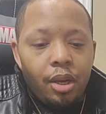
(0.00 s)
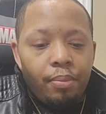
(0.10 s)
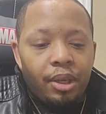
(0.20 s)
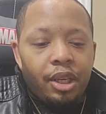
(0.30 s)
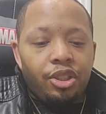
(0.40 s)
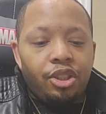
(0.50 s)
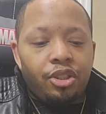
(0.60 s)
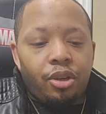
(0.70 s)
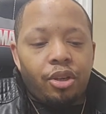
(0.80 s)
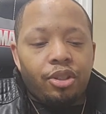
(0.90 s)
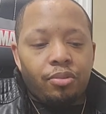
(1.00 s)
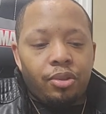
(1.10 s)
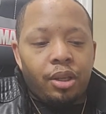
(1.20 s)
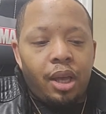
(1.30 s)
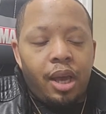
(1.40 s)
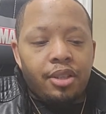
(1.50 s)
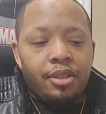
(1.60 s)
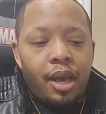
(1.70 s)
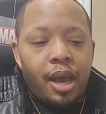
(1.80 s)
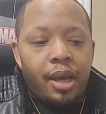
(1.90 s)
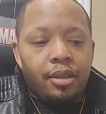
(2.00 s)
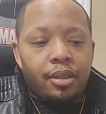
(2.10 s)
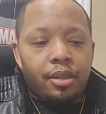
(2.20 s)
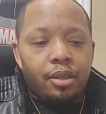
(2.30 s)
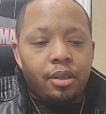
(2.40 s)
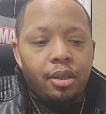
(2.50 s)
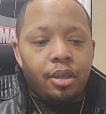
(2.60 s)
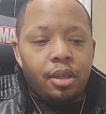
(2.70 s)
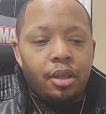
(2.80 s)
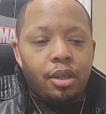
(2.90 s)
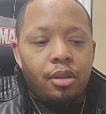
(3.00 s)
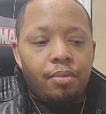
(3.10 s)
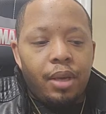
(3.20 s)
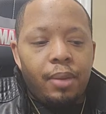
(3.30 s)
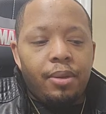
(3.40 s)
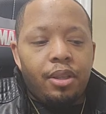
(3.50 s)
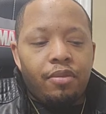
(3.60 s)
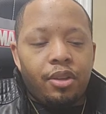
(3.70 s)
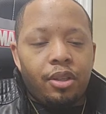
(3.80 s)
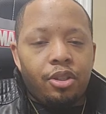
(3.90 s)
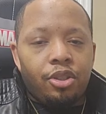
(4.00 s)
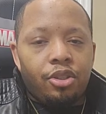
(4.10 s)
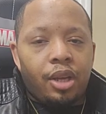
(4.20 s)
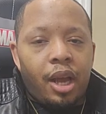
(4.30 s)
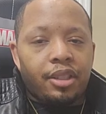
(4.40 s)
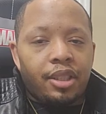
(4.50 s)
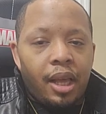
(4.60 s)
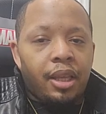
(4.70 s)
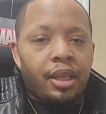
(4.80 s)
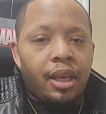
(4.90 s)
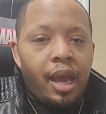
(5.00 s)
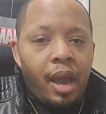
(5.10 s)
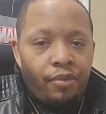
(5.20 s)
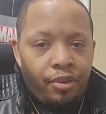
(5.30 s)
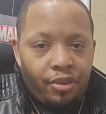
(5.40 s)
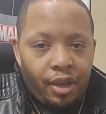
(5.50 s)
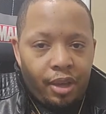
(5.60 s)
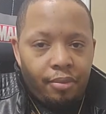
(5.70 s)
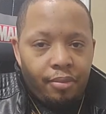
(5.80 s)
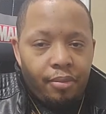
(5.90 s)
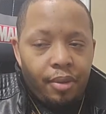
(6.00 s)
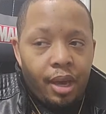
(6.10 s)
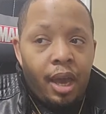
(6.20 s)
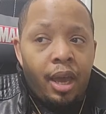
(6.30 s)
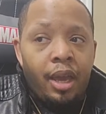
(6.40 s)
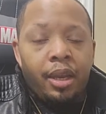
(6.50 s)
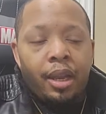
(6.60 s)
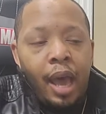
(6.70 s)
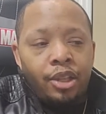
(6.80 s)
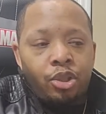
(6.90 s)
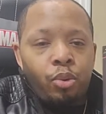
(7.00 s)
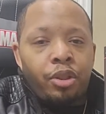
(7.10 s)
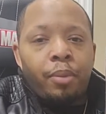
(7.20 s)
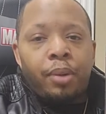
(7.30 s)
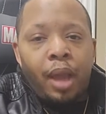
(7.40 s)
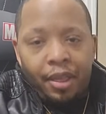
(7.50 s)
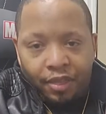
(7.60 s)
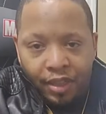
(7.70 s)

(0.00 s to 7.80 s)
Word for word: But then she starts to realize that maybe the villagers are not telling everything. And that's where the plot